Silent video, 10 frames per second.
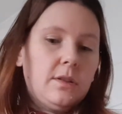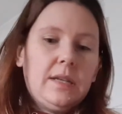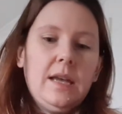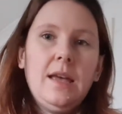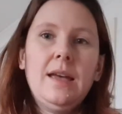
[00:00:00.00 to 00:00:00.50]

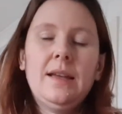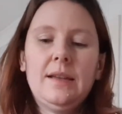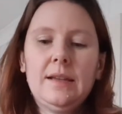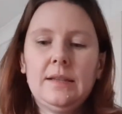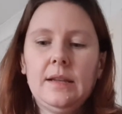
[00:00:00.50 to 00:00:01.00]

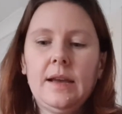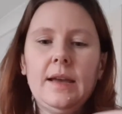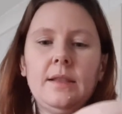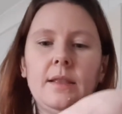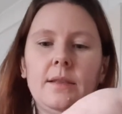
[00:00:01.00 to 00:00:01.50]
So
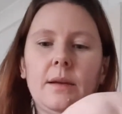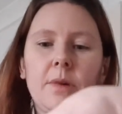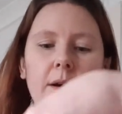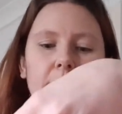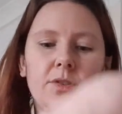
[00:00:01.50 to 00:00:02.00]
again, some
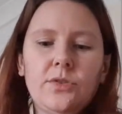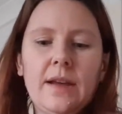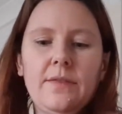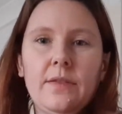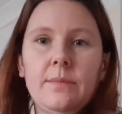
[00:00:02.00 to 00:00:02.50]
go on a
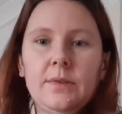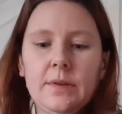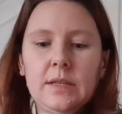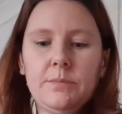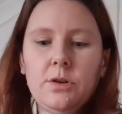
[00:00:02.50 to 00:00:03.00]
tray for them to
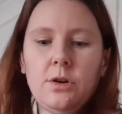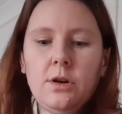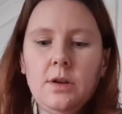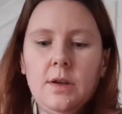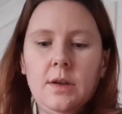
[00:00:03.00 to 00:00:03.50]

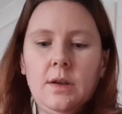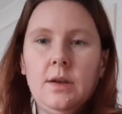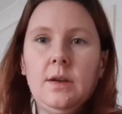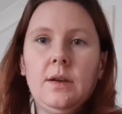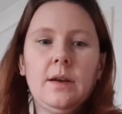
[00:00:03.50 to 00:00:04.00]
explore
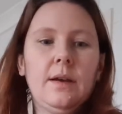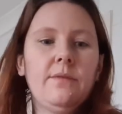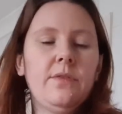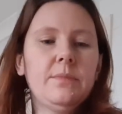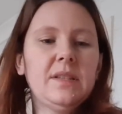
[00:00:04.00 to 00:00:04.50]

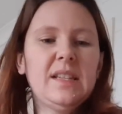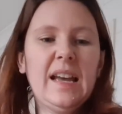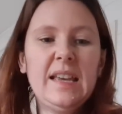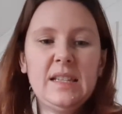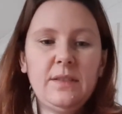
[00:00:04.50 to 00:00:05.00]
and for them to
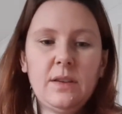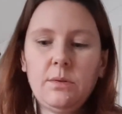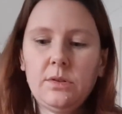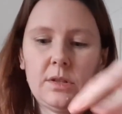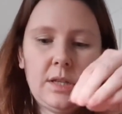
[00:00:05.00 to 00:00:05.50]
taste if they
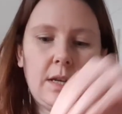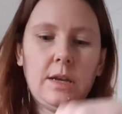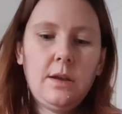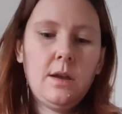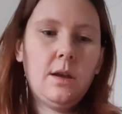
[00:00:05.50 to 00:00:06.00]
want
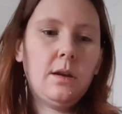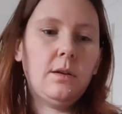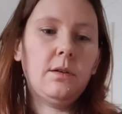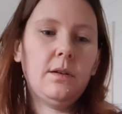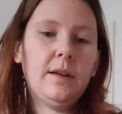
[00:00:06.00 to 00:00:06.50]
to,
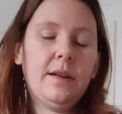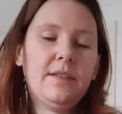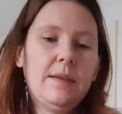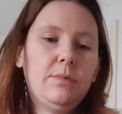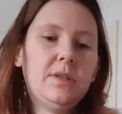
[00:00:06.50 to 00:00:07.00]
if
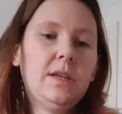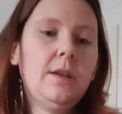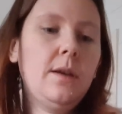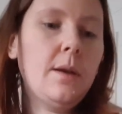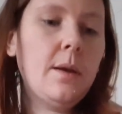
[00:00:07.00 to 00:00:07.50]
they're able to.